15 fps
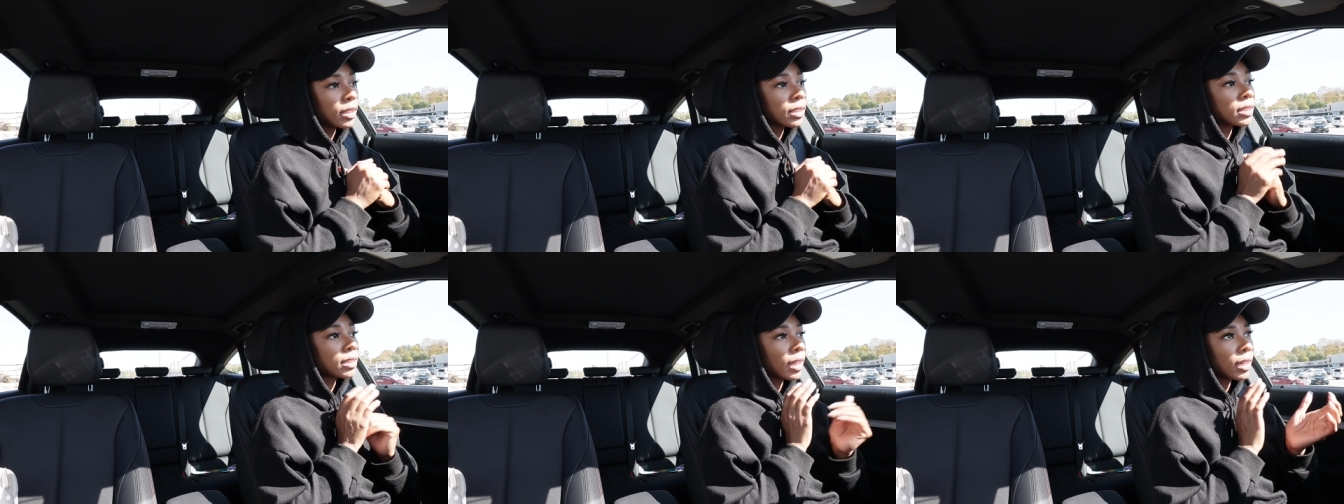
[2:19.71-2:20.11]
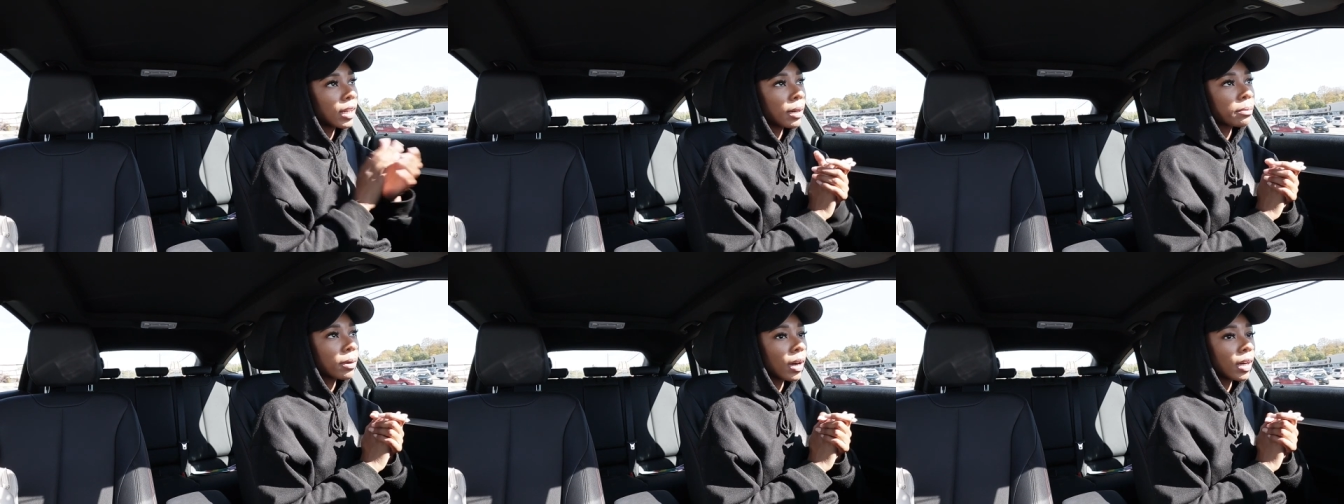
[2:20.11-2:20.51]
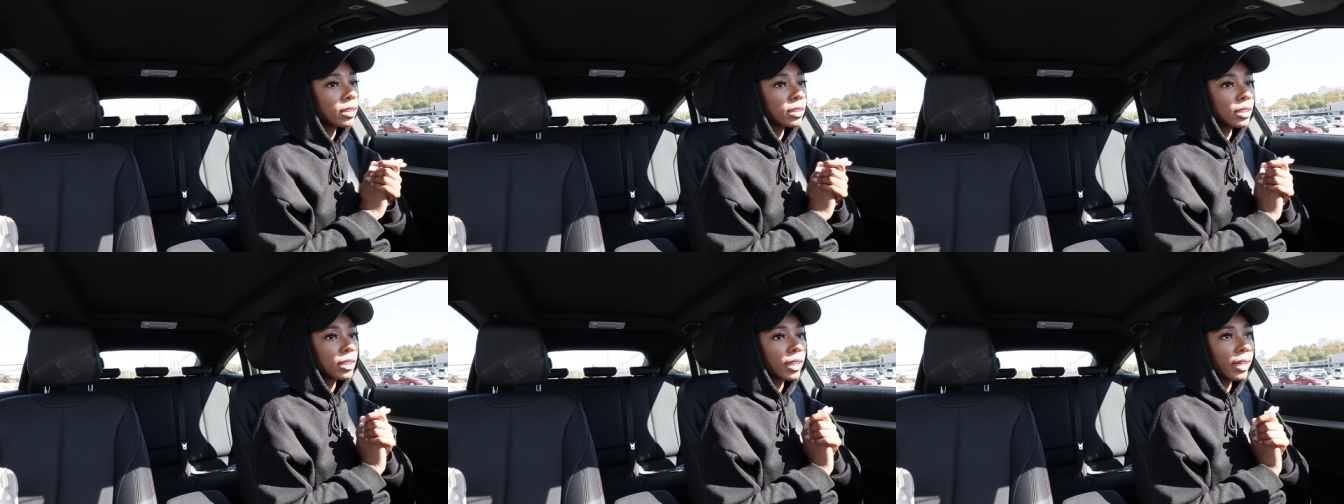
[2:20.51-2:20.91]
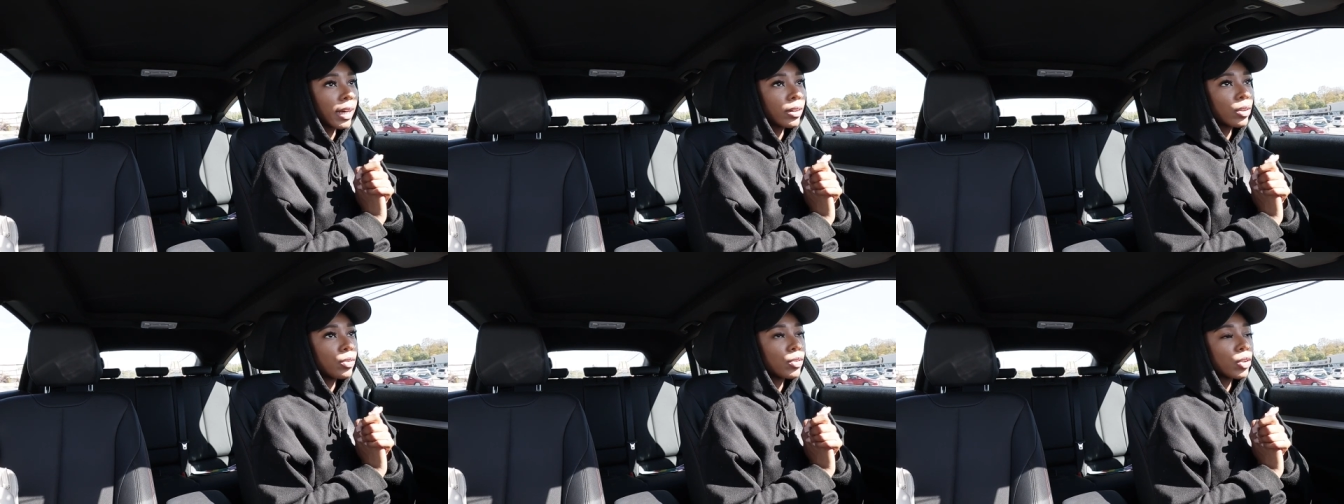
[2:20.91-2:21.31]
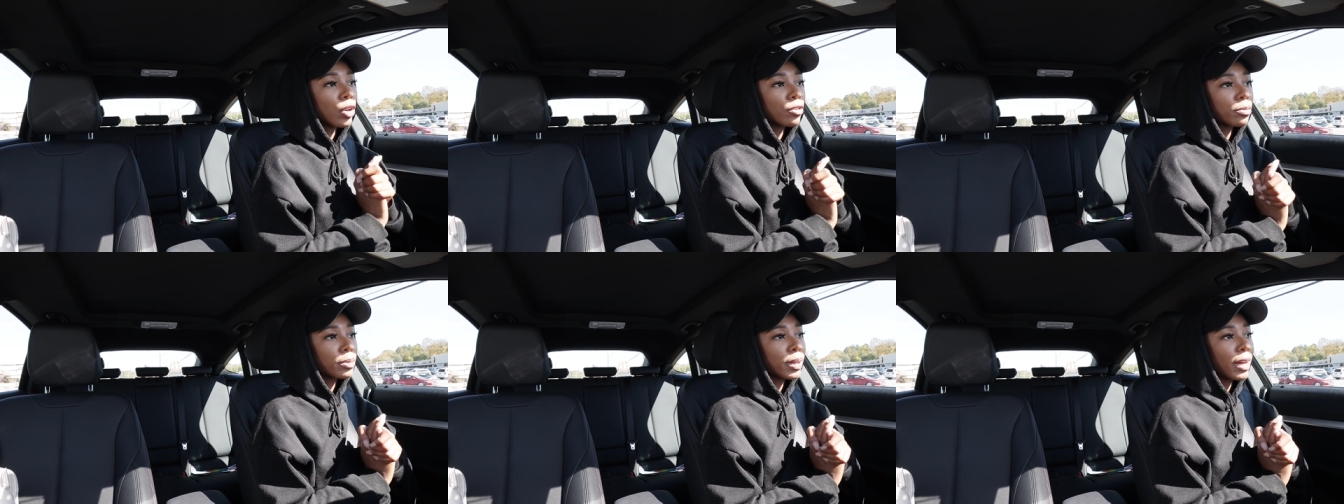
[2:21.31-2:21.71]
set up content like I don't even
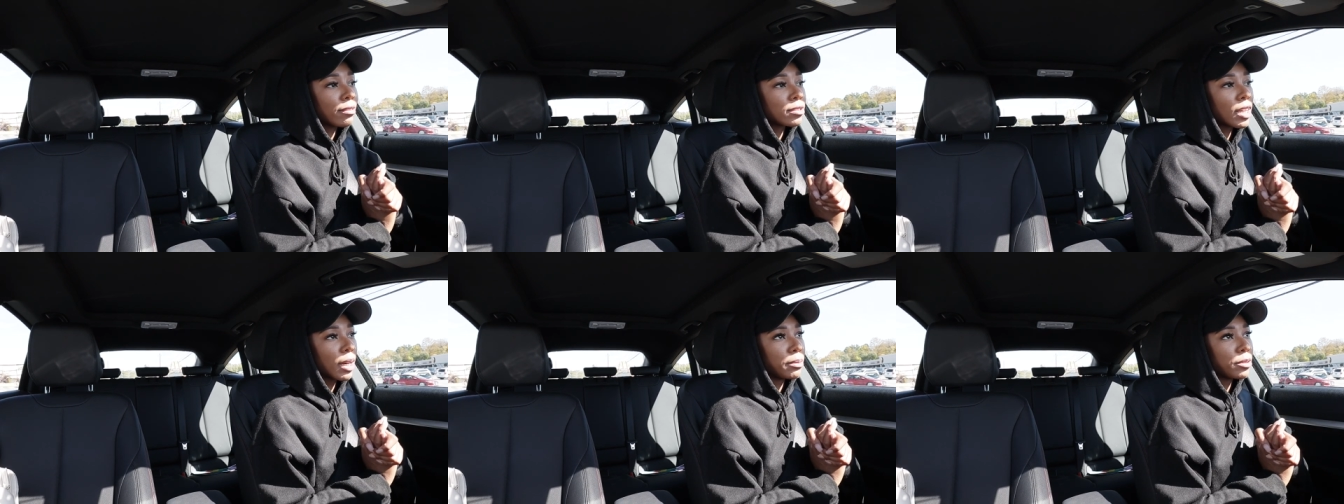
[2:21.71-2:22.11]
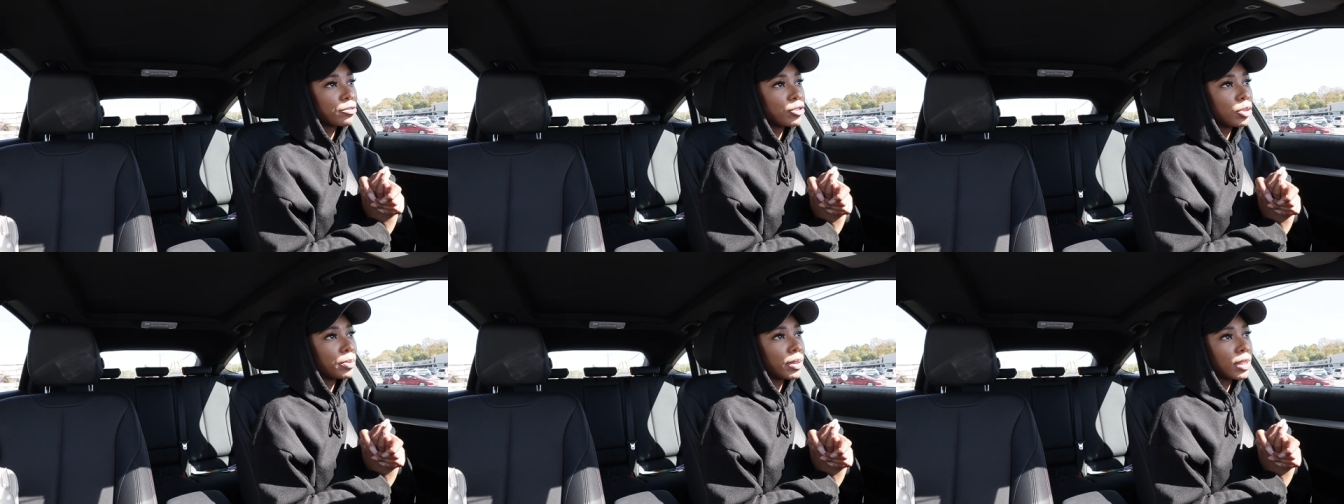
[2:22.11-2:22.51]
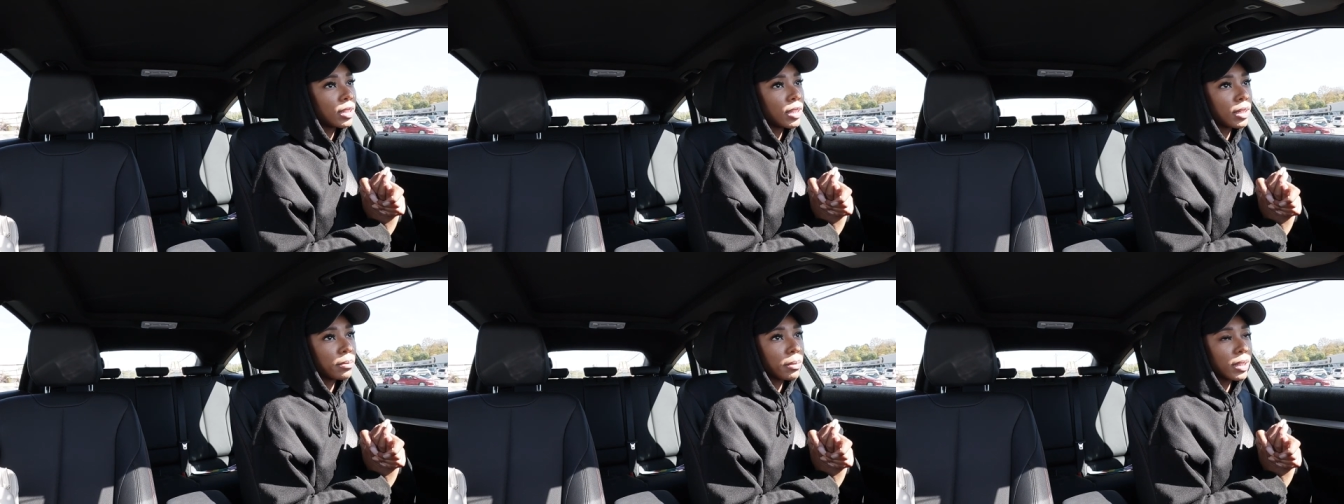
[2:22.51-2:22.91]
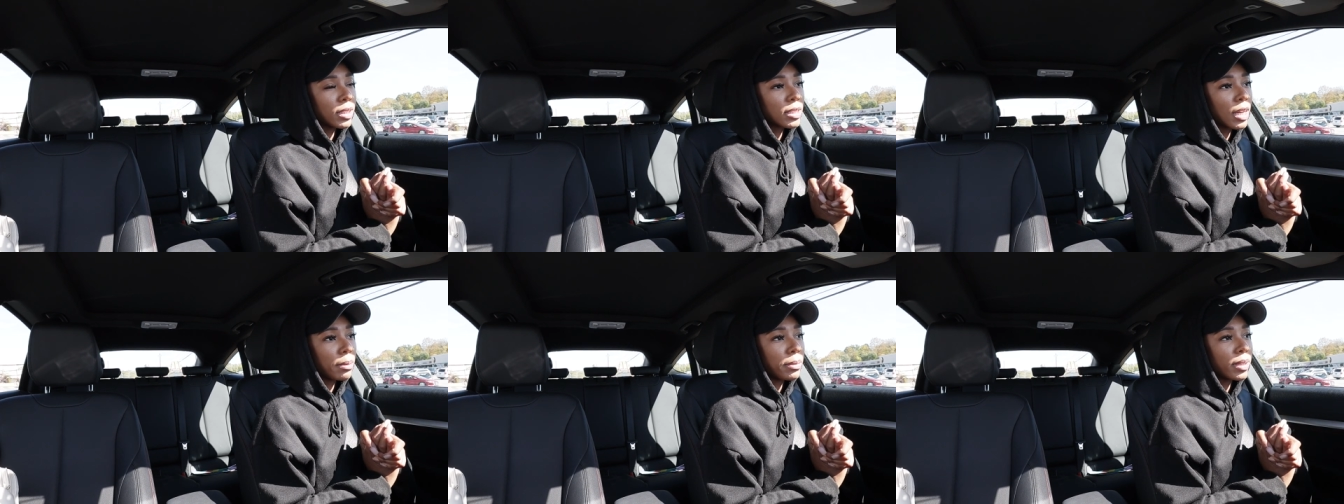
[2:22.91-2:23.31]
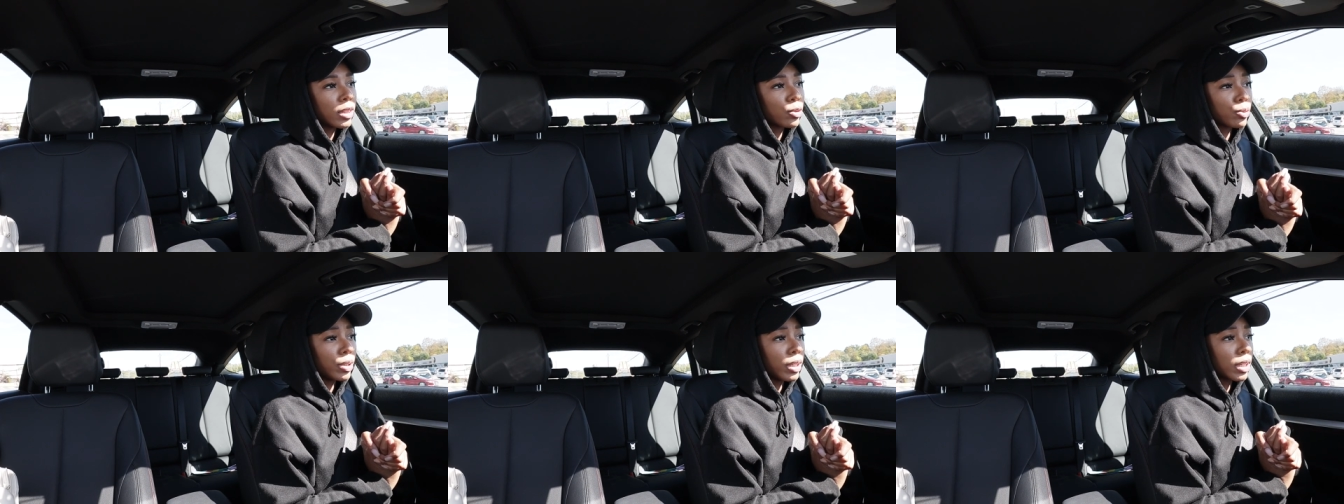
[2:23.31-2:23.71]
know if I'm gonna have time to film anything by the time
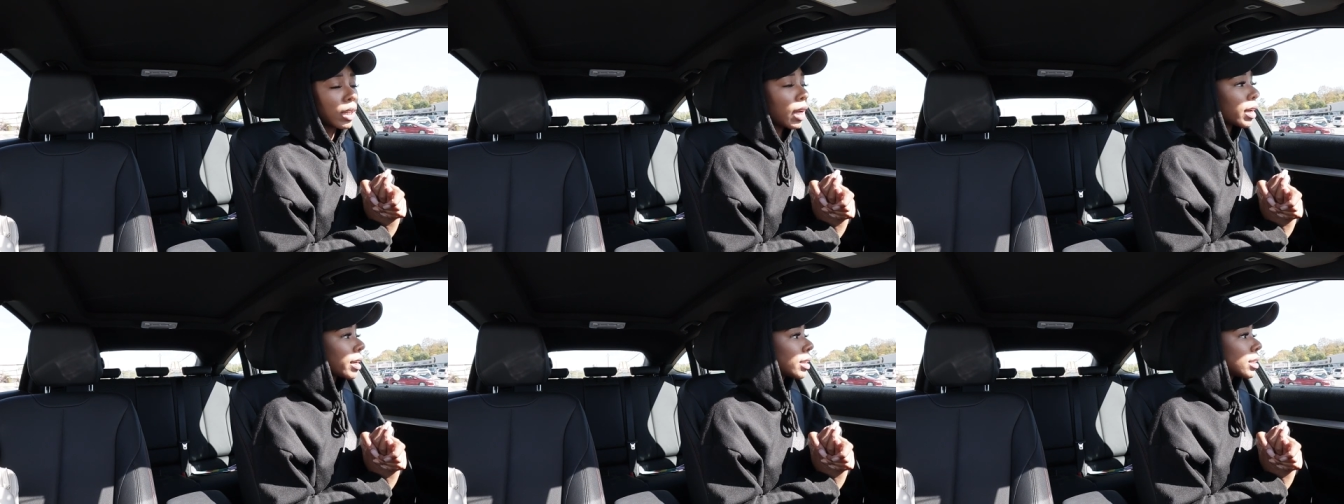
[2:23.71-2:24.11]
three o'clock